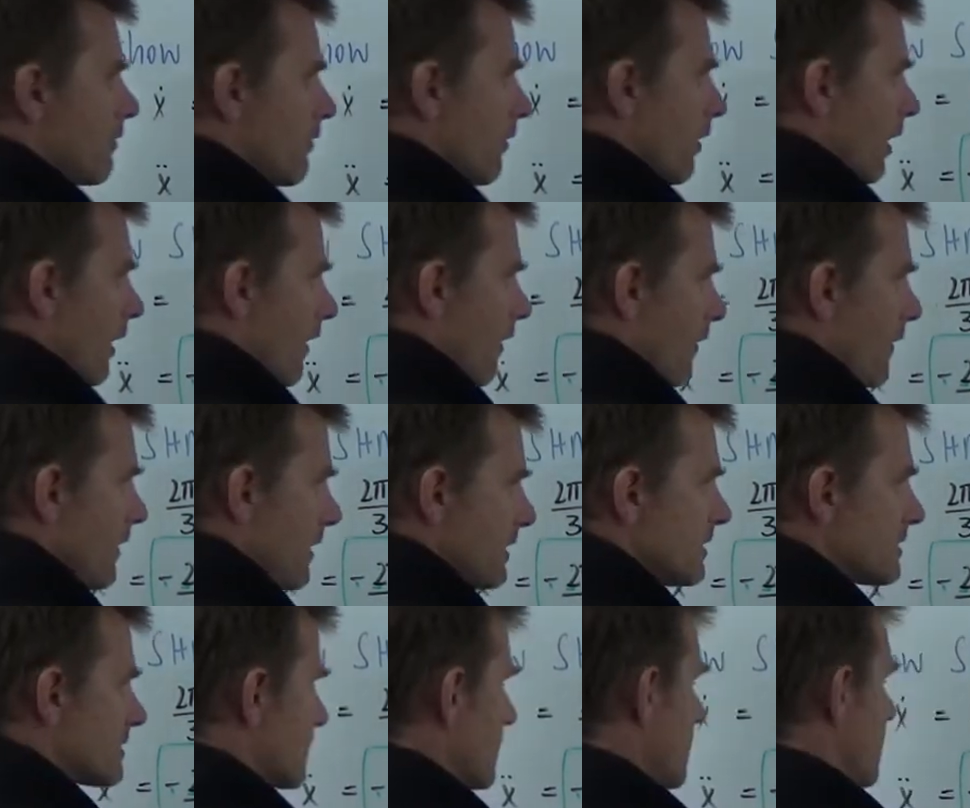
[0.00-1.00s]
write
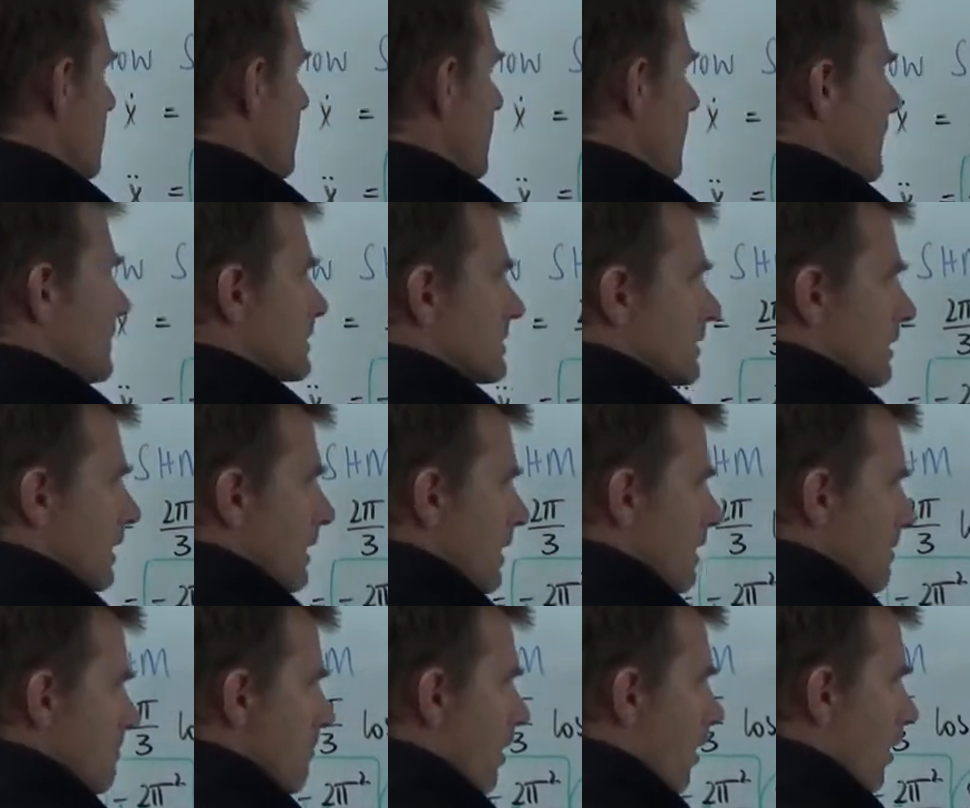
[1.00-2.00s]
this as
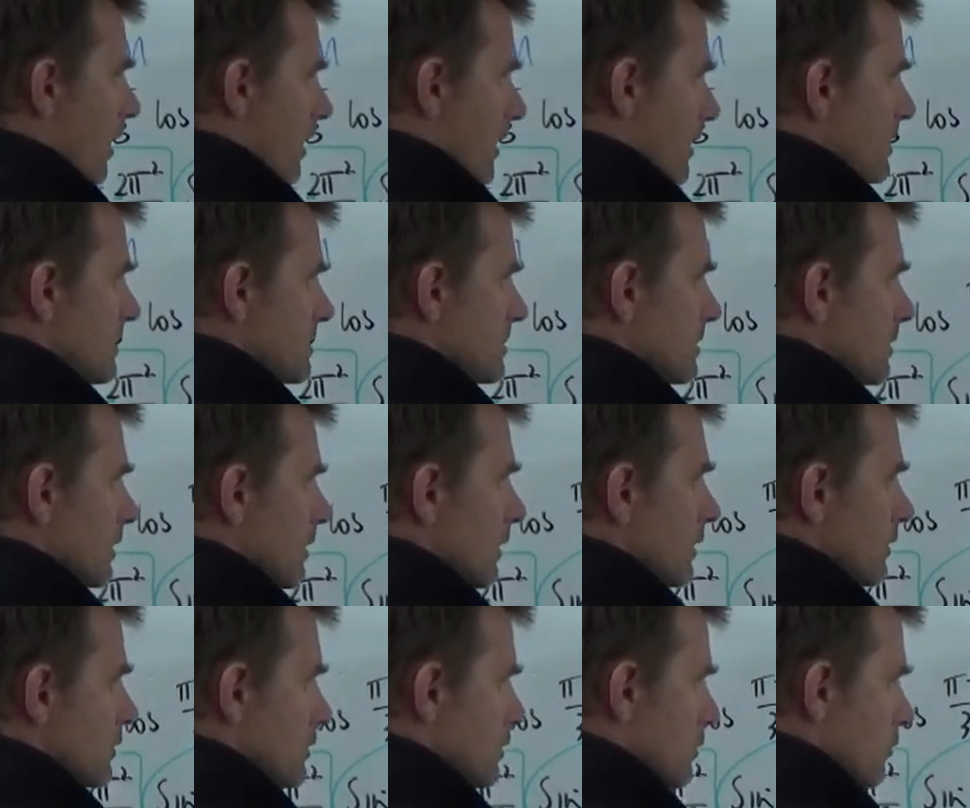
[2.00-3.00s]
saying minus
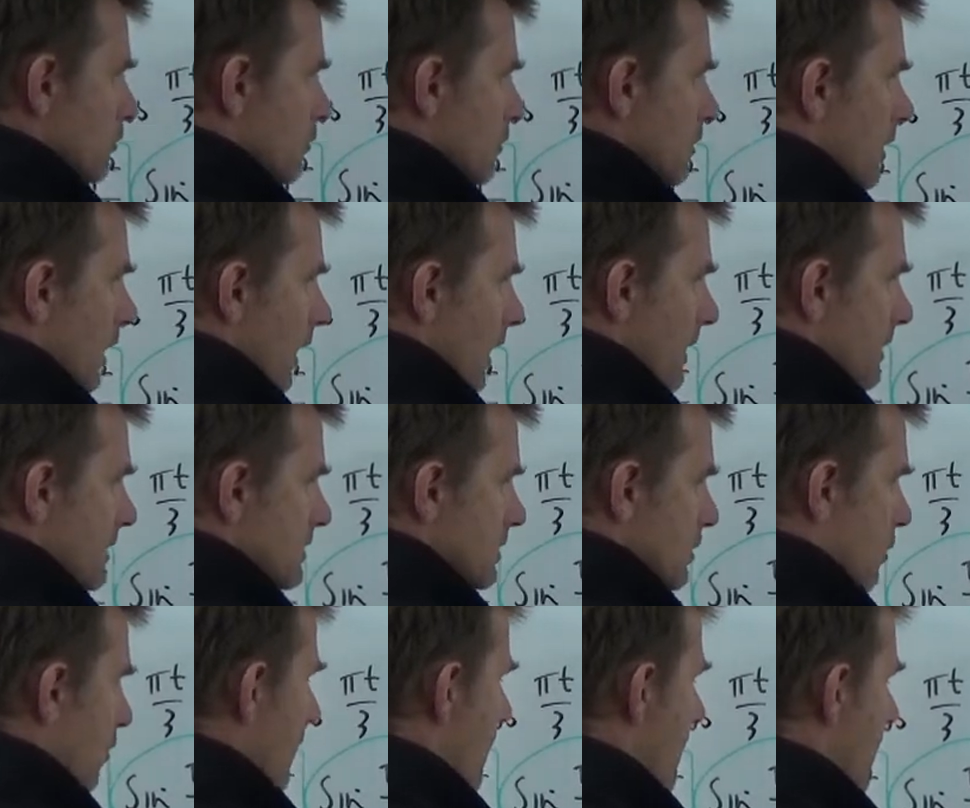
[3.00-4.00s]
2k
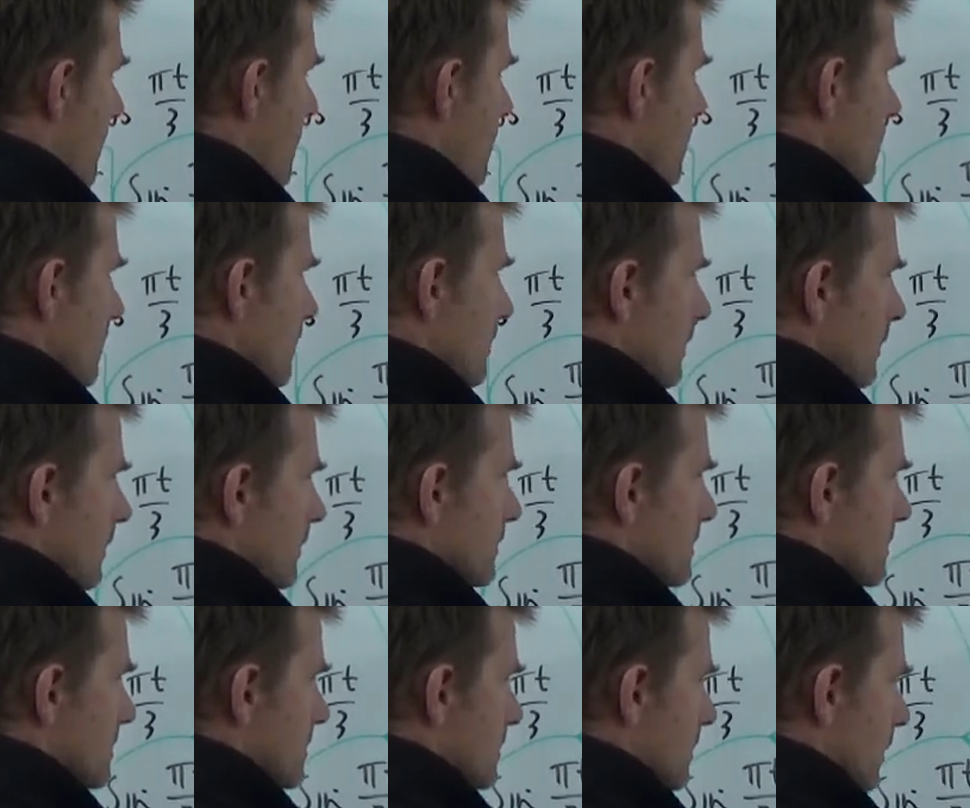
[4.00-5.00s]
squared
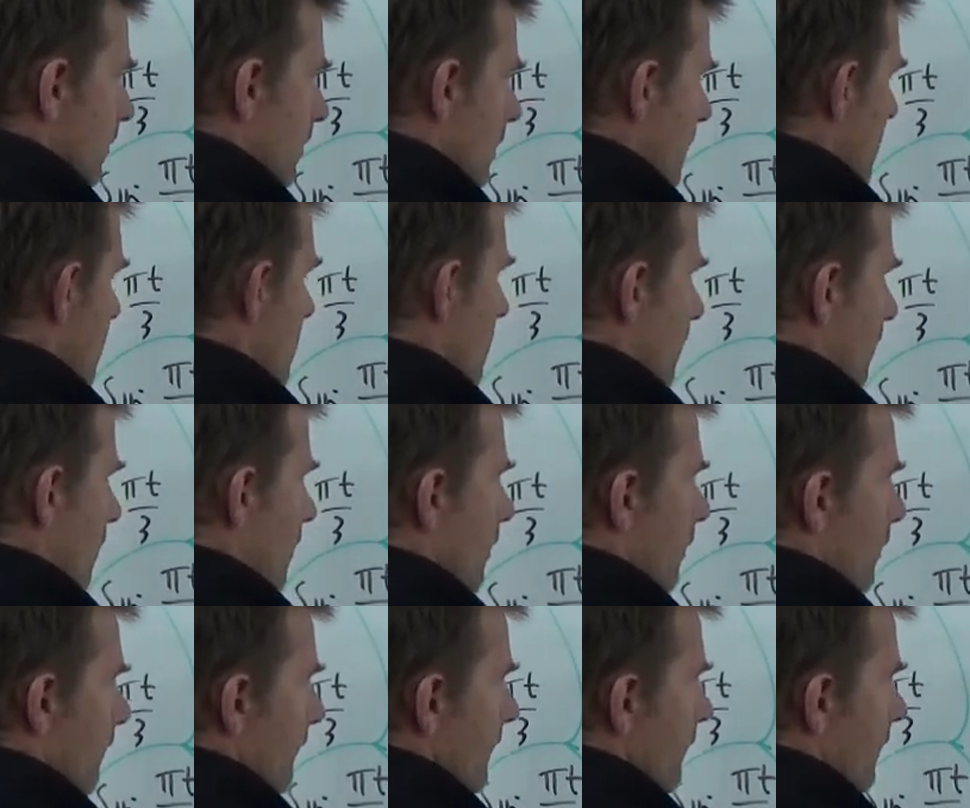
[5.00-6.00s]
sine
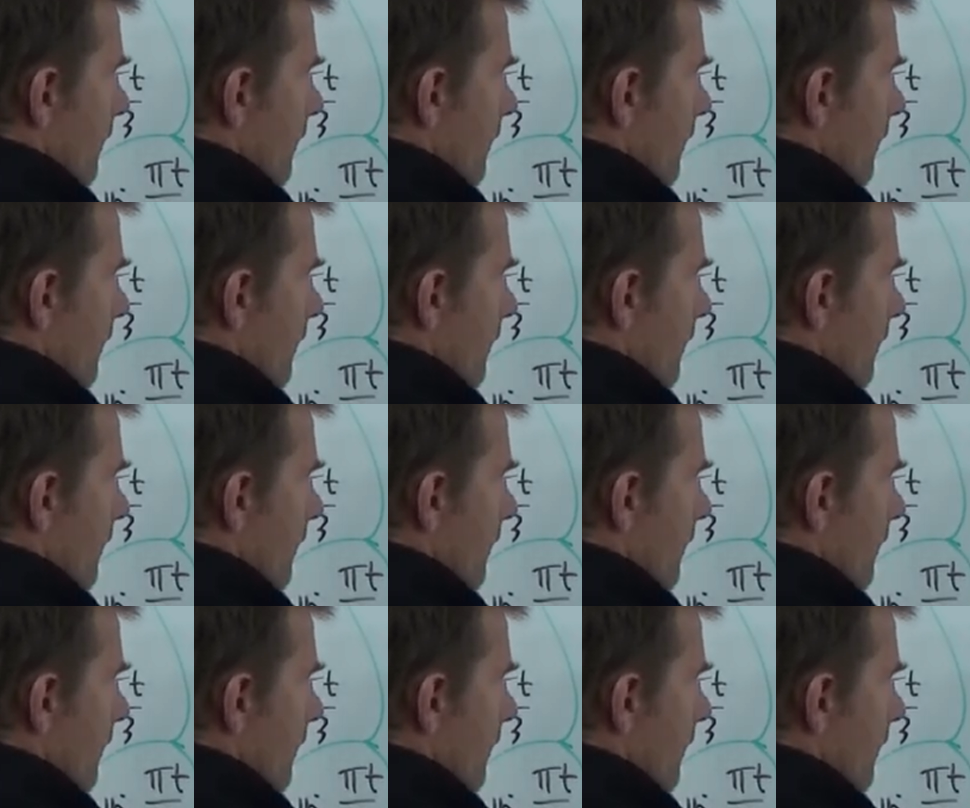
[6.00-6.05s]
of